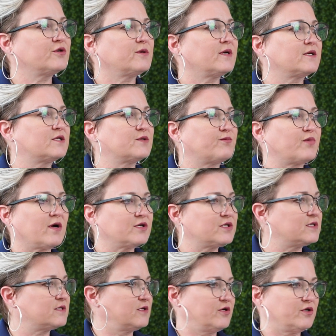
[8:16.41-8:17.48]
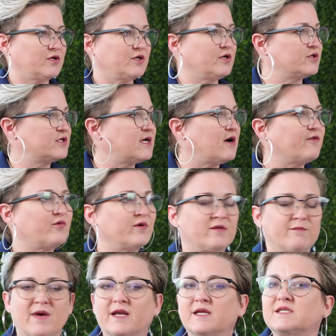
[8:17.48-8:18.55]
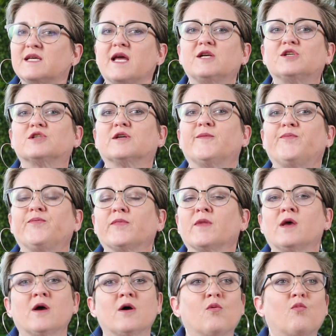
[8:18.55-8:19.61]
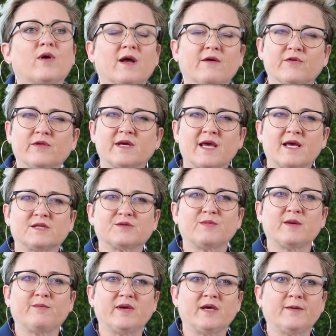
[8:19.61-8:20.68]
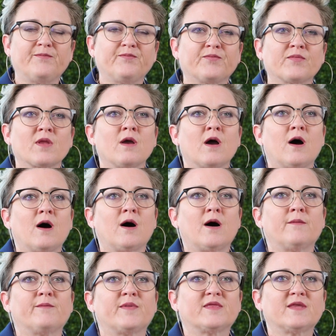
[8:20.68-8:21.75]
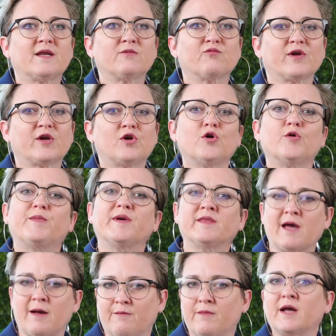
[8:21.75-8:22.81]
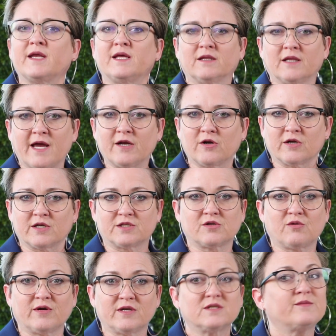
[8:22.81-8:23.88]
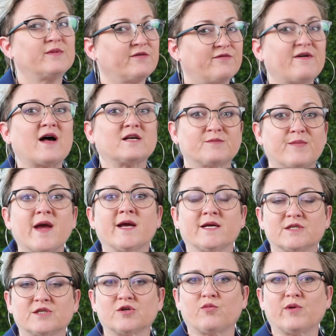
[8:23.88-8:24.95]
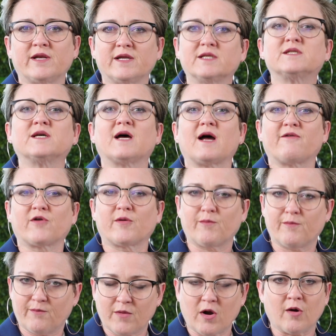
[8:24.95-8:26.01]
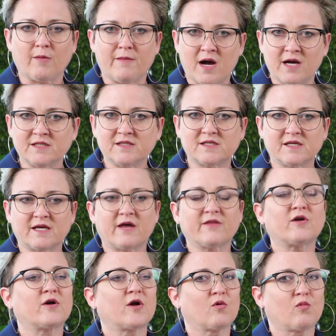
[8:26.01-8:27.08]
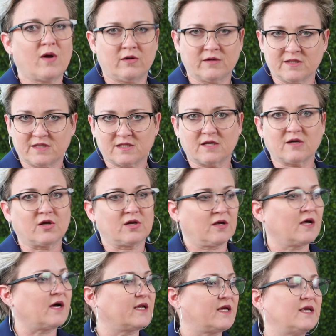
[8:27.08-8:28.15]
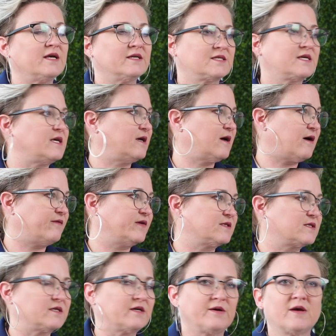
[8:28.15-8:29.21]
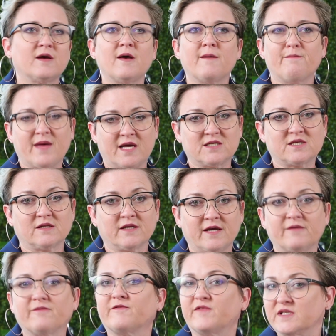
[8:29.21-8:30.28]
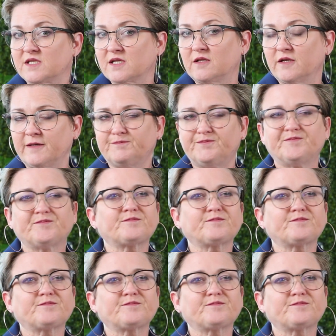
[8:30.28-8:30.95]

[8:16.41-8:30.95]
express yourself with meditation, whatever the case may be. But then recouping that money later is going to be fast paced. So we need to have our minds together, and our wellness is key, obviously, mentally, physically.